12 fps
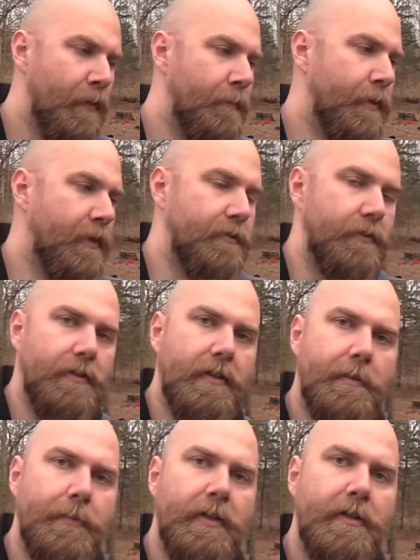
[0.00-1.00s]
because there's a
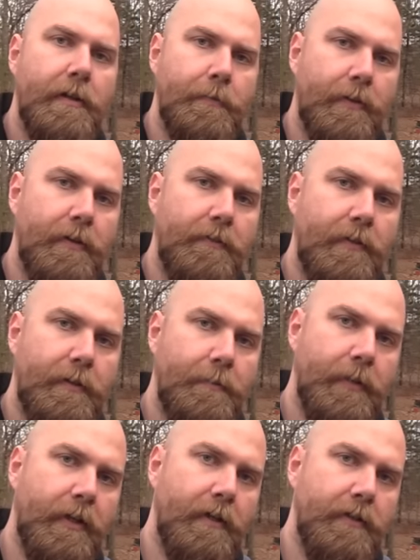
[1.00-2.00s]
limited number of them
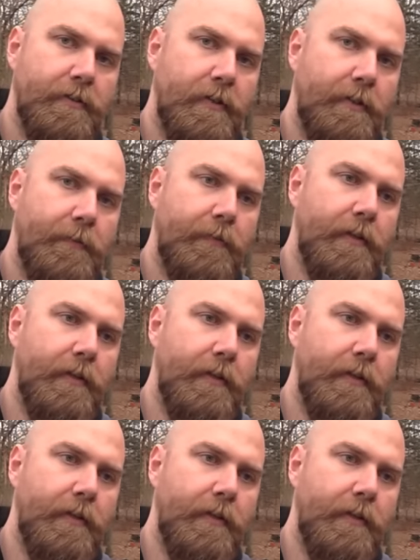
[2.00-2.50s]
because of